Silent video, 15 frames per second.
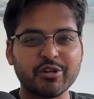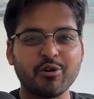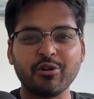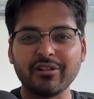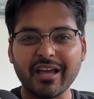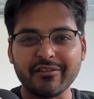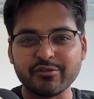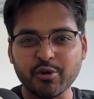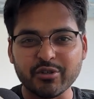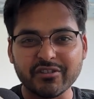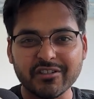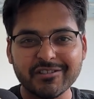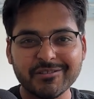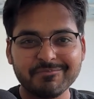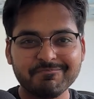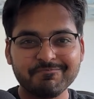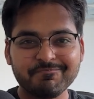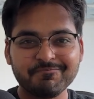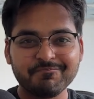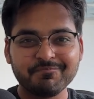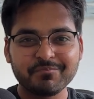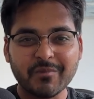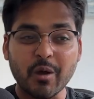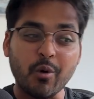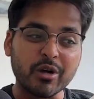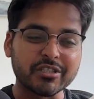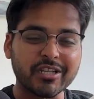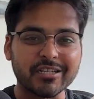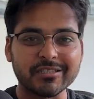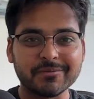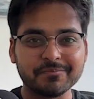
old life choices? Watch this.